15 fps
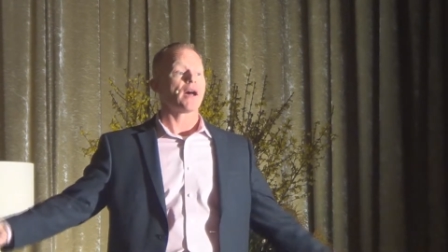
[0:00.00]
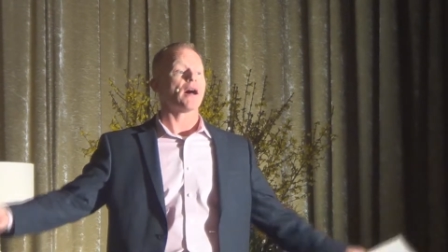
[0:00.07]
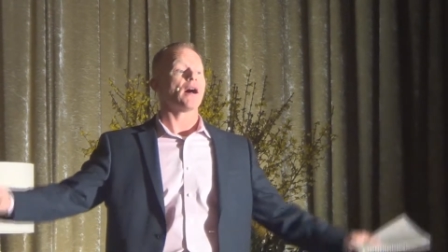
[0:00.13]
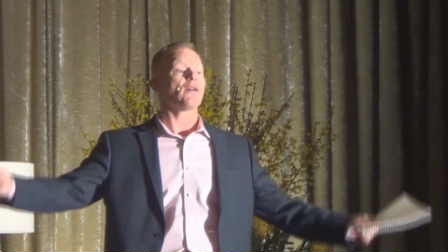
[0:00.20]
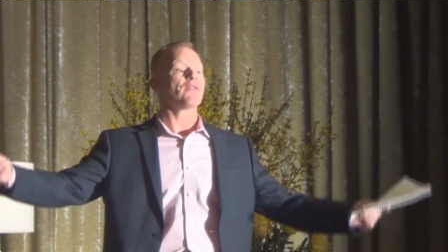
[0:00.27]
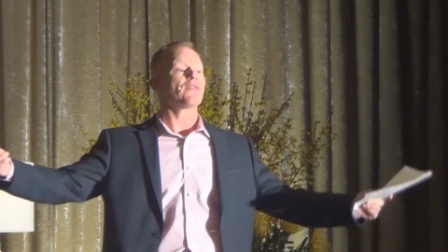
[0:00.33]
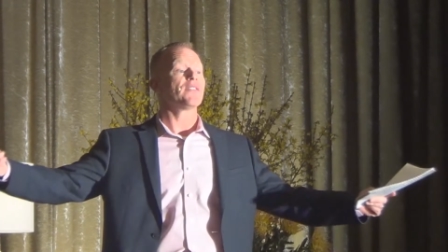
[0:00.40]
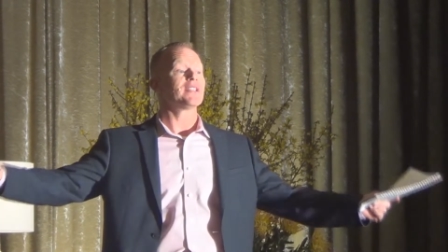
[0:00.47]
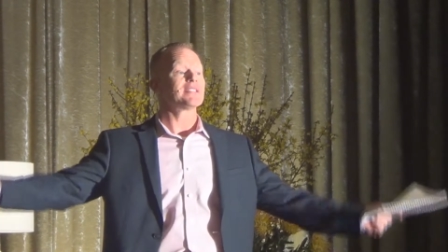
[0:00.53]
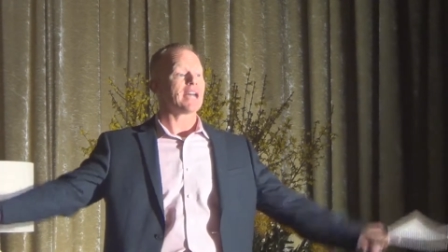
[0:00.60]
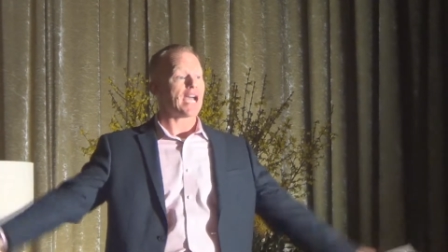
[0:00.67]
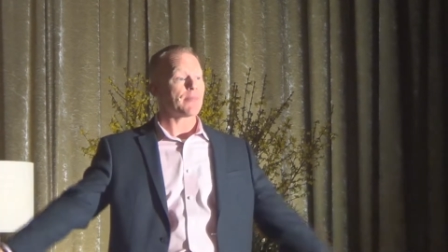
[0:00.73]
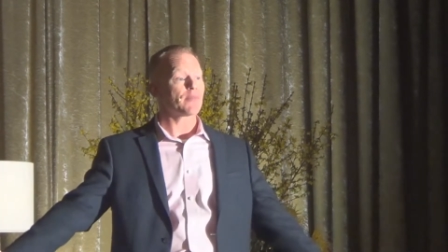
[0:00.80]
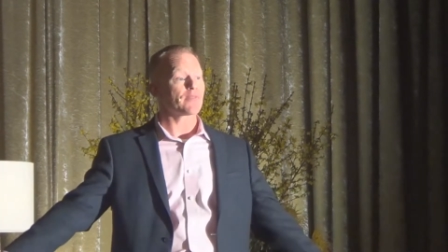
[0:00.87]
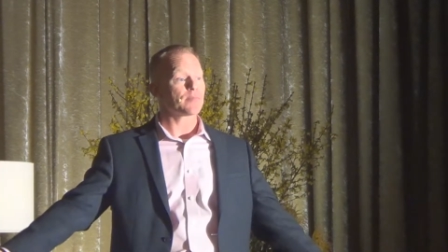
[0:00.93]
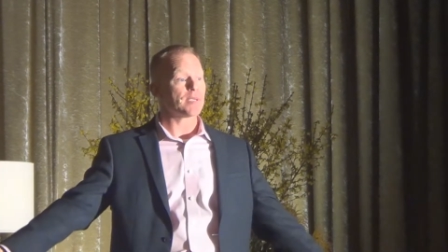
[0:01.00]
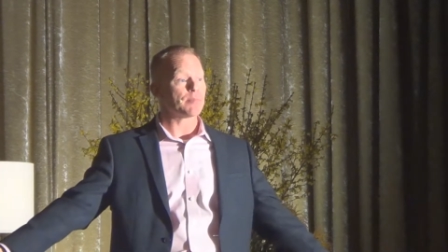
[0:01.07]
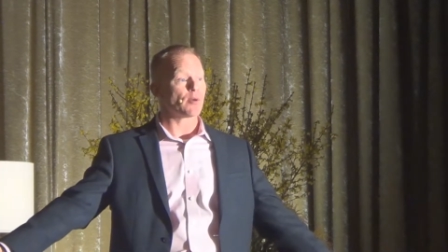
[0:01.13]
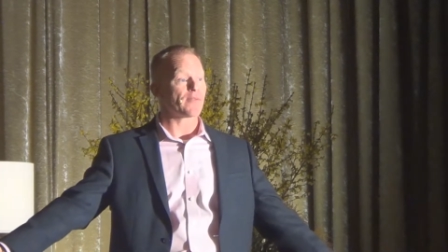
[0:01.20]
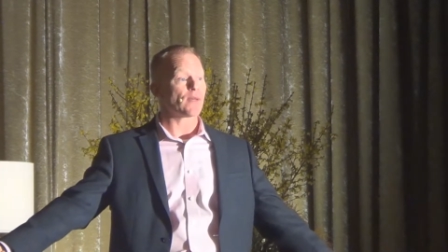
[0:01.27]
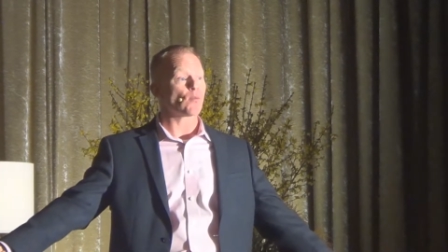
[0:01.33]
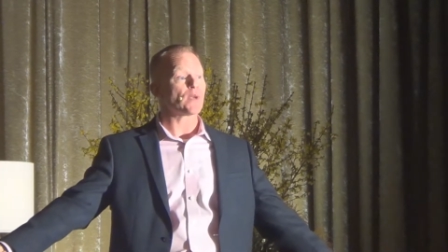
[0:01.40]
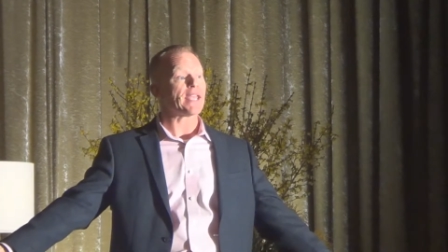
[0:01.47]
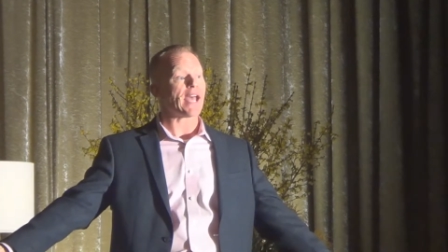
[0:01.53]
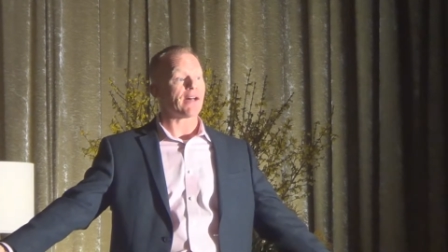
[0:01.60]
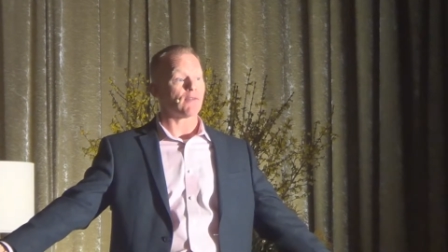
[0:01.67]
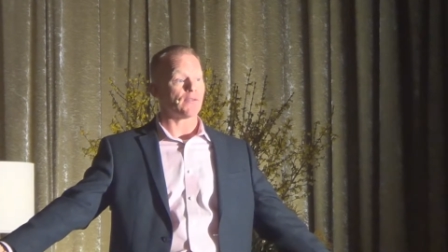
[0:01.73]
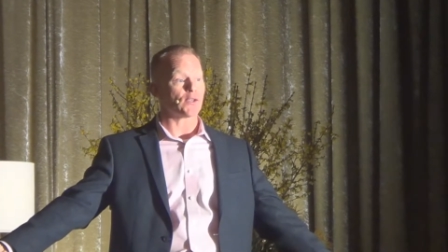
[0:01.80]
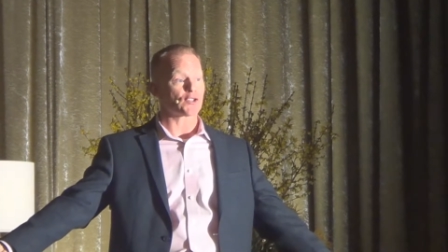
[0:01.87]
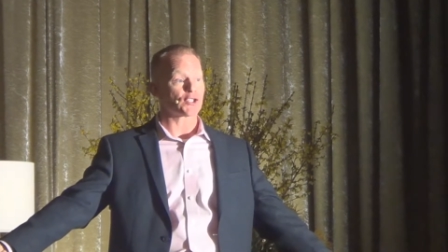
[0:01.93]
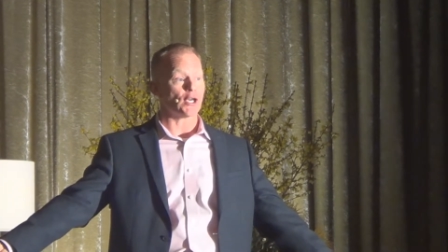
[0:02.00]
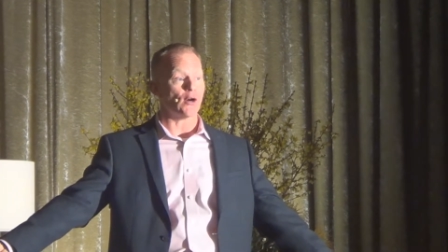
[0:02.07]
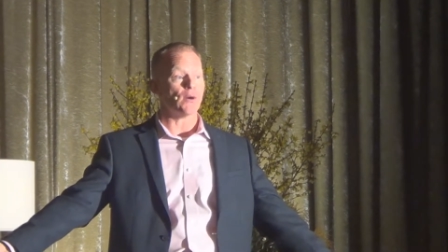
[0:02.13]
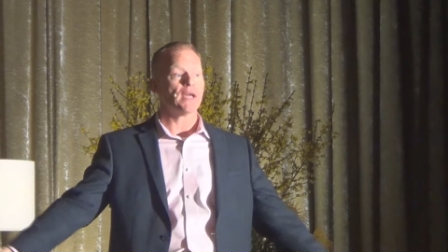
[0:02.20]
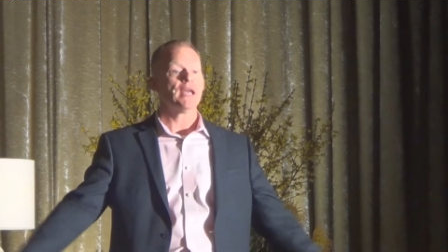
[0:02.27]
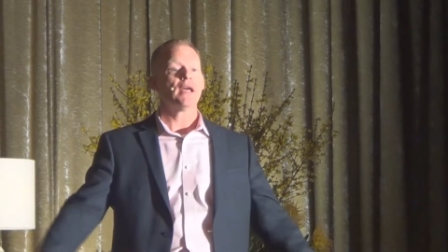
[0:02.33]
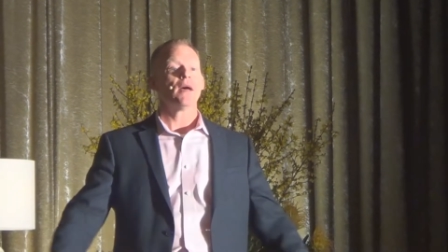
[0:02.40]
of the type of people that we have on the show.